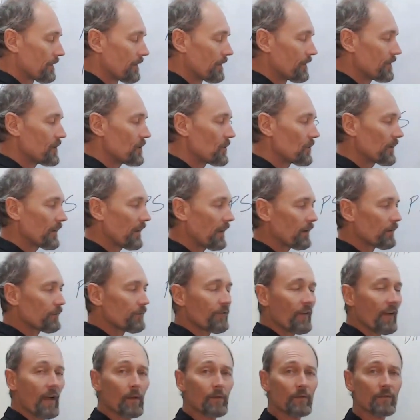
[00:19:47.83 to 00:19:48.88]
you would get
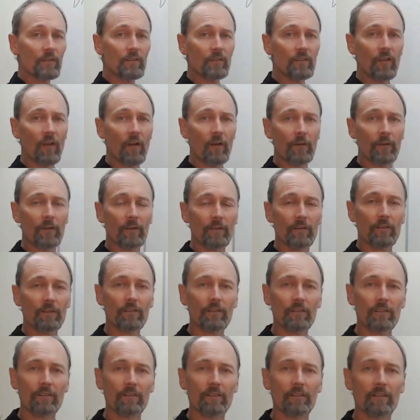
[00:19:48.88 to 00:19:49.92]
1,000
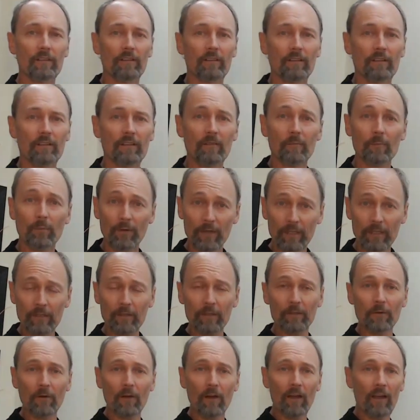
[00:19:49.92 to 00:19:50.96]
tokens. Pretty good,
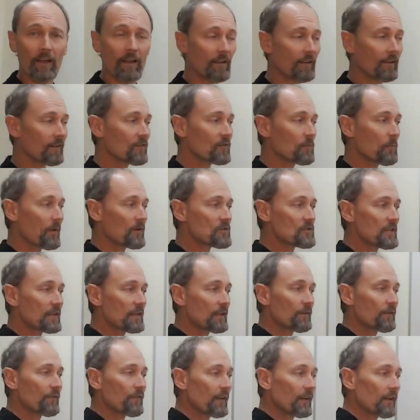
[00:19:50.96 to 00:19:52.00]
right? Especially
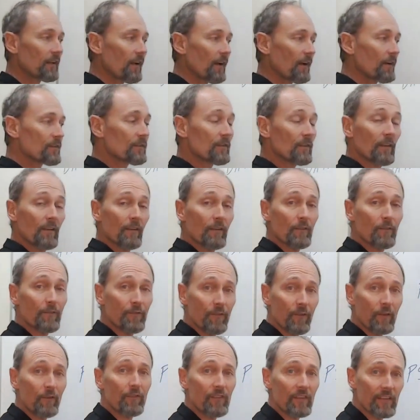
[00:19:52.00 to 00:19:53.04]
if it goes
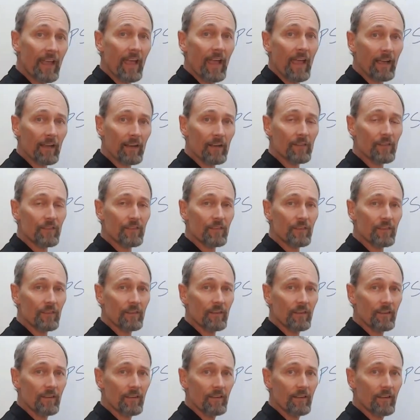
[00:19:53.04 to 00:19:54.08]
50x.
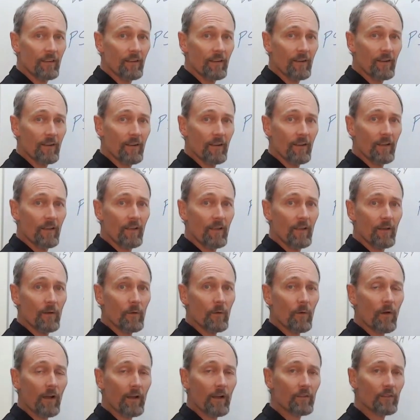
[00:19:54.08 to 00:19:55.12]

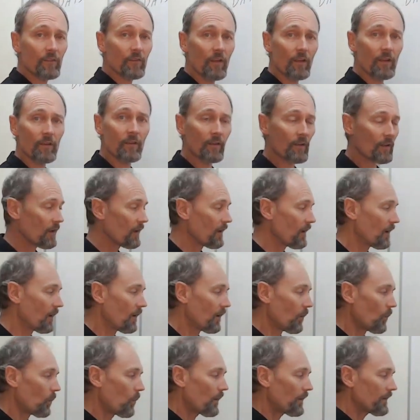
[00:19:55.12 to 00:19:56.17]
right? So
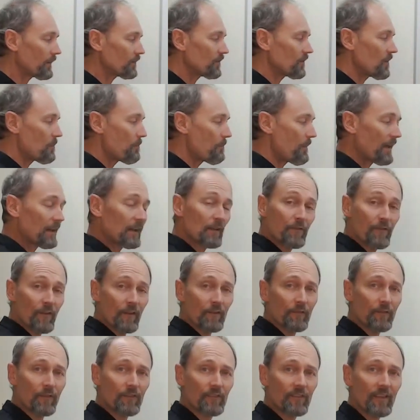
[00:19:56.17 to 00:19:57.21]
what is the benefit
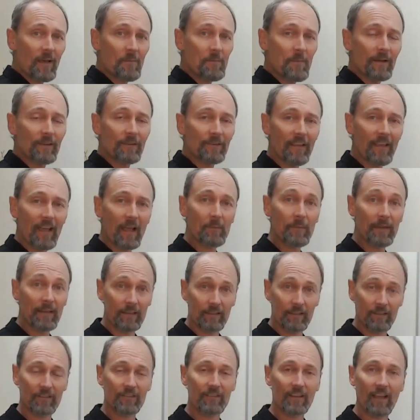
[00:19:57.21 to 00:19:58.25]
for someone to come
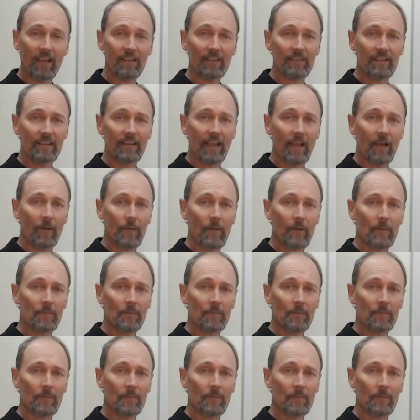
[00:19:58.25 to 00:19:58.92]
into Daisy now?